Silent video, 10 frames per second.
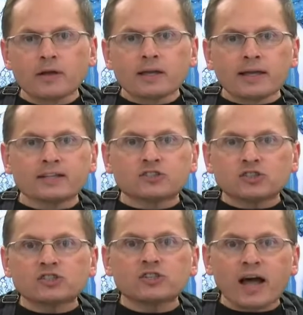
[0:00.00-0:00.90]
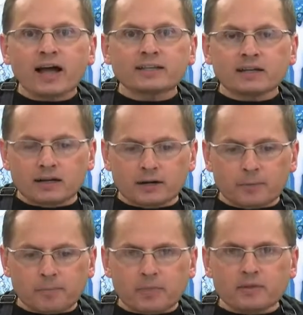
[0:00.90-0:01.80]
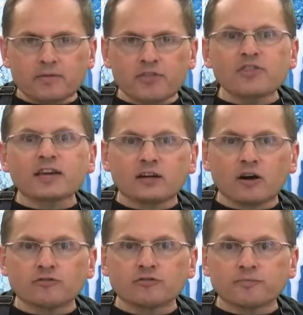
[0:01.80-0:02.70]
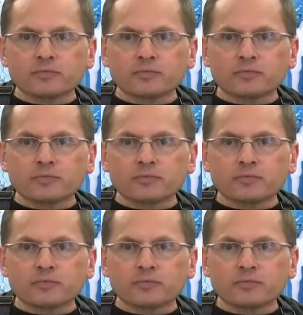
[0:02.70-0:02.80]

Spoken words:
It's just not thick enough.